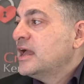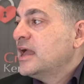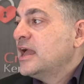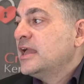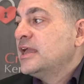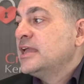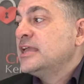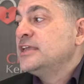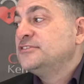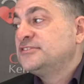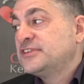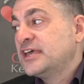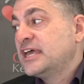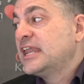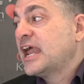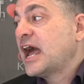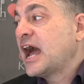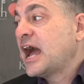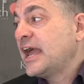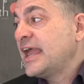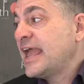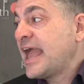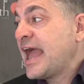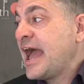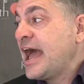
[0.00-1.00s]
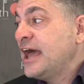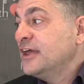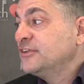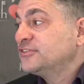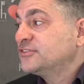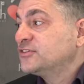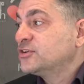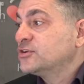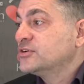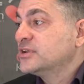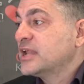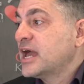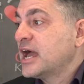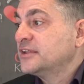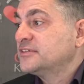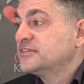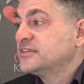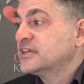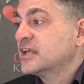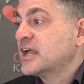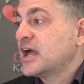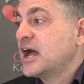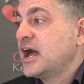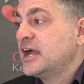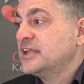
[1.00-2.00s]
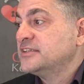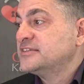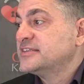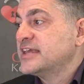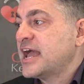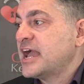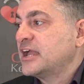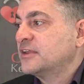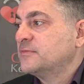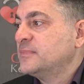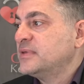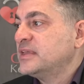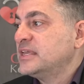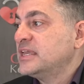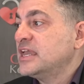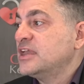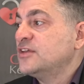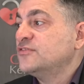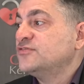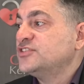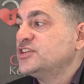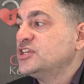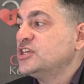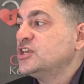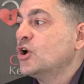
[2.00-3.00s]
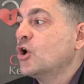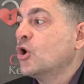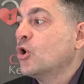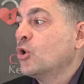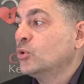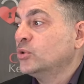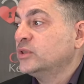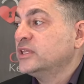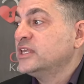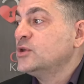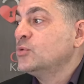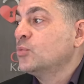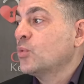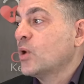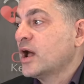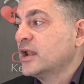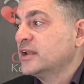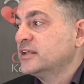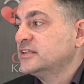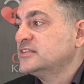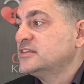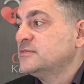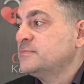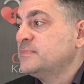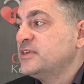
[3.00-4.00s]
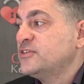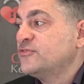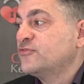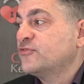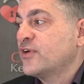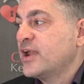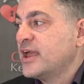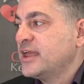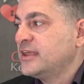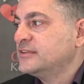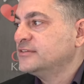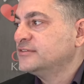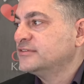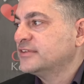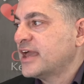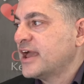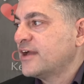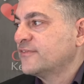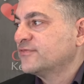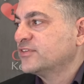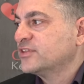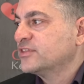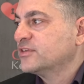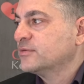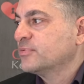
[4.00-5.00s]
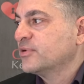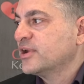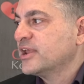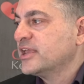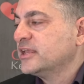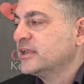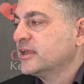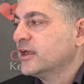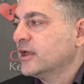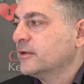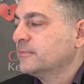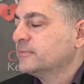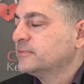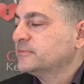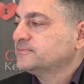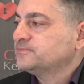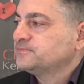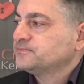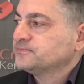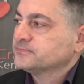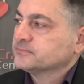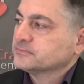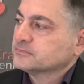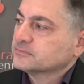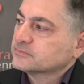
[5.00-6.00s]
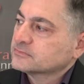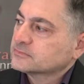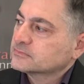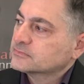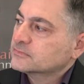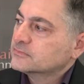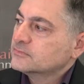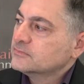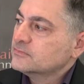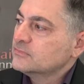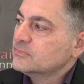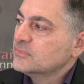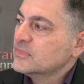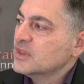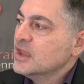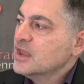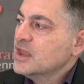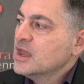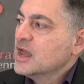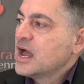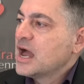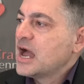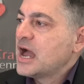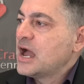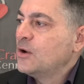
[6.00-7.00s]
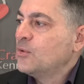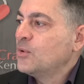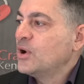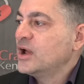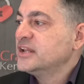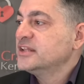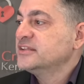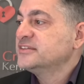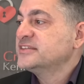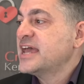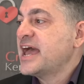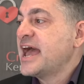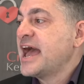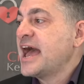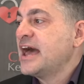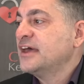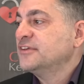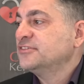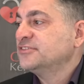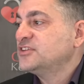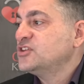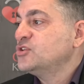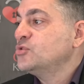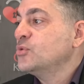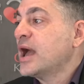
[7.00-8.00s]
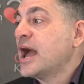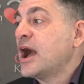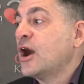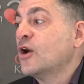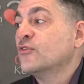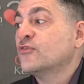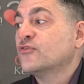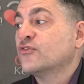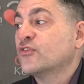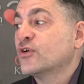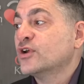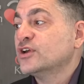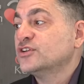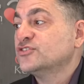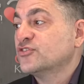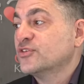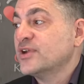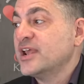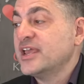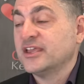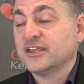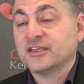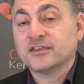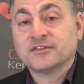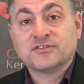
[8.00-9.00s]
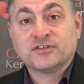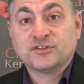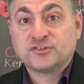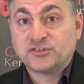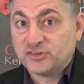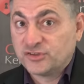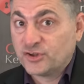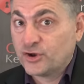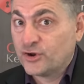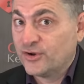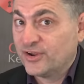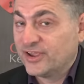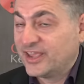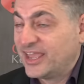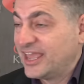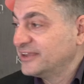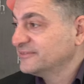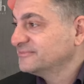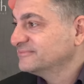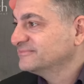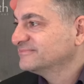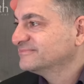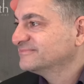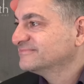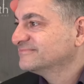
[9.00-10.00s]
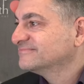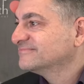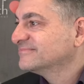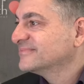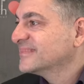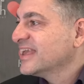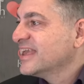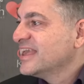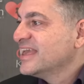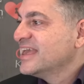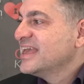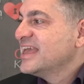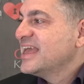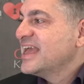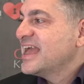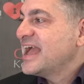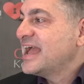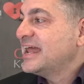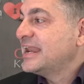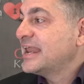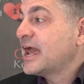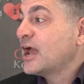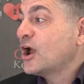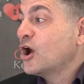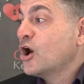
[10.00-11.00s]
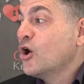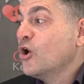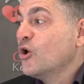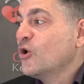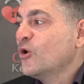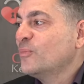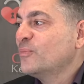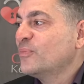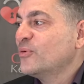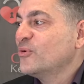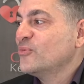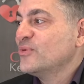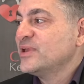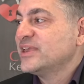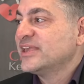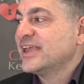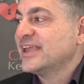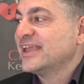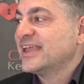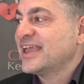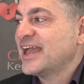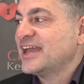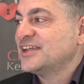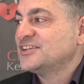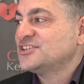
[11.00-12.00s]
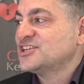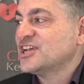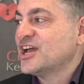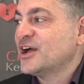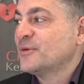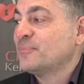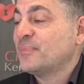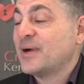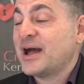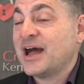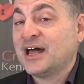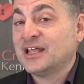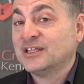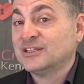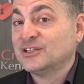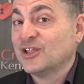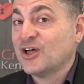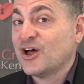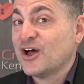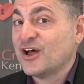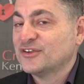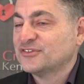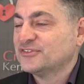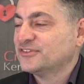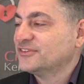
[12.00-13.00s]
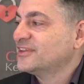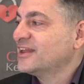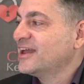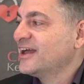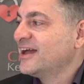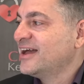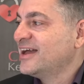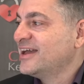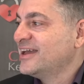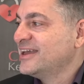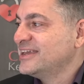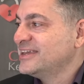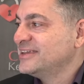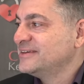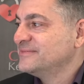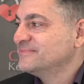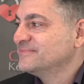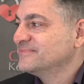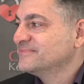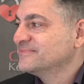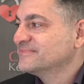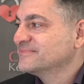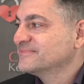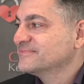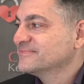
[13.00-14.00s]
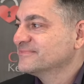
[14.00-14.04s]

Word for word: He said, I asked her not to contact me if she only wanted to be friends after the breakup. I wanted to ask you out for a drink. This is her again. And I hope we can catch up on lost time.